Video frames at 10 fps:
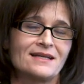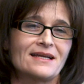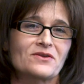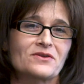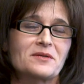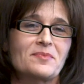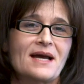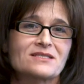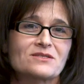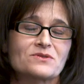Now they're going to
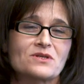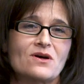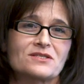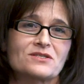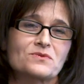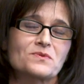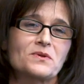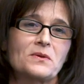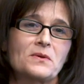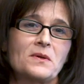pass those costs
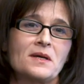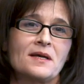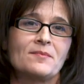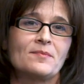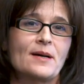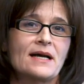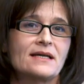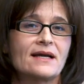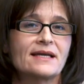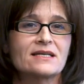through,
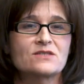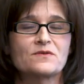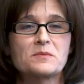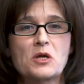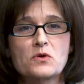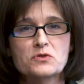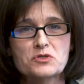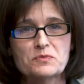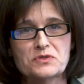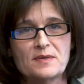but I guess from an
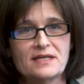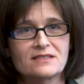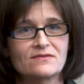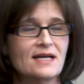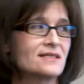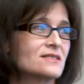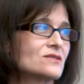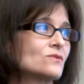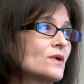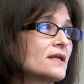owner's perspective, that is
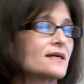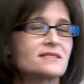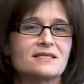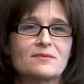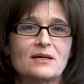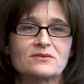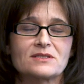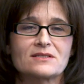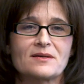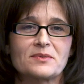the one nice thing about
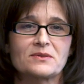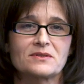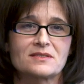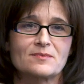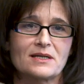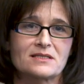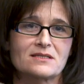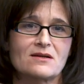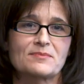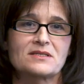design build, is the buck
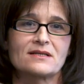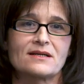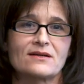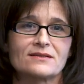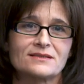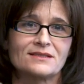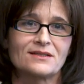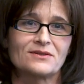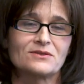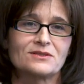stops there.
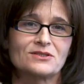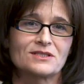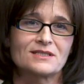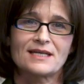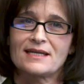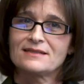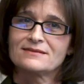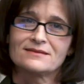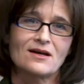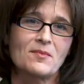You can just say,
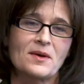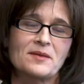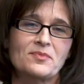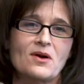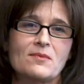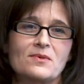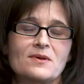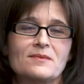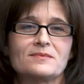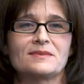not my
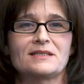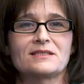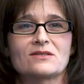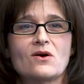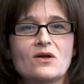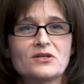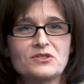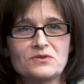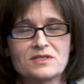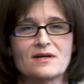problem, it's all on
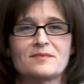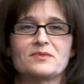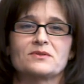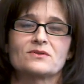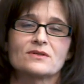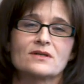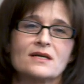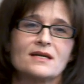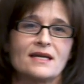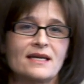you, design builder,
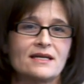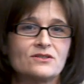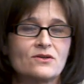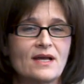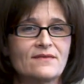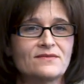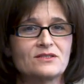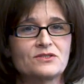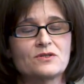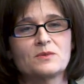and you don't have to
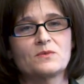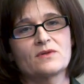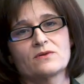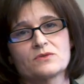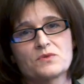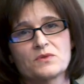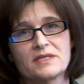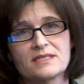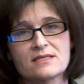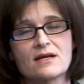determine whether it was
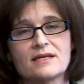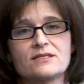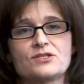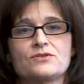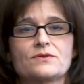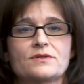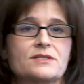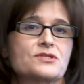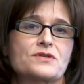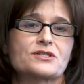really a design issue or a
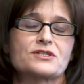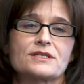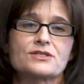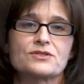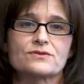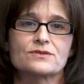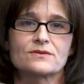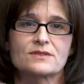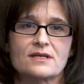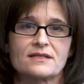construction issue.
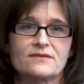So it's